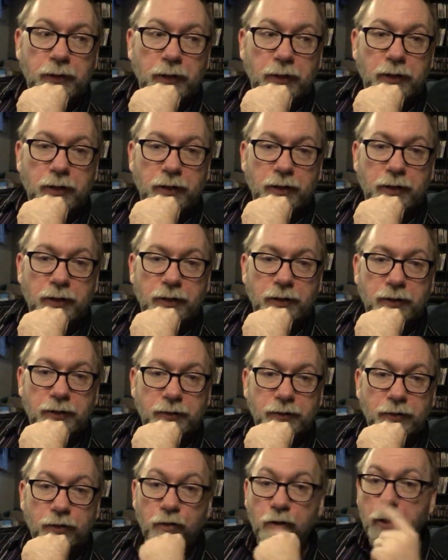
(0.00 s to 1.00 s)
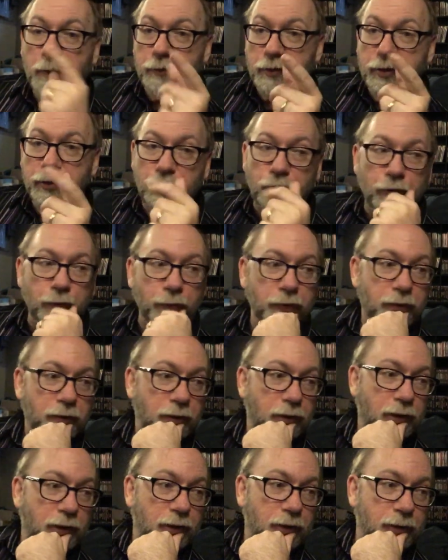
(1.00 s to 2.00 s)
Uh, Krampus is a good one.
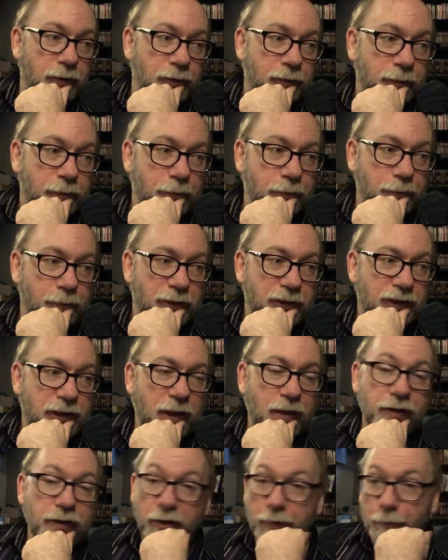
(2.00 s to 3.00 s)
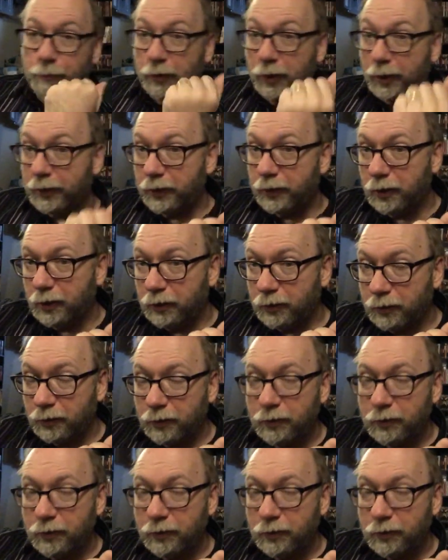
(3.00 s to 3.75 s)
Uh, Silent Night, Bloody Night.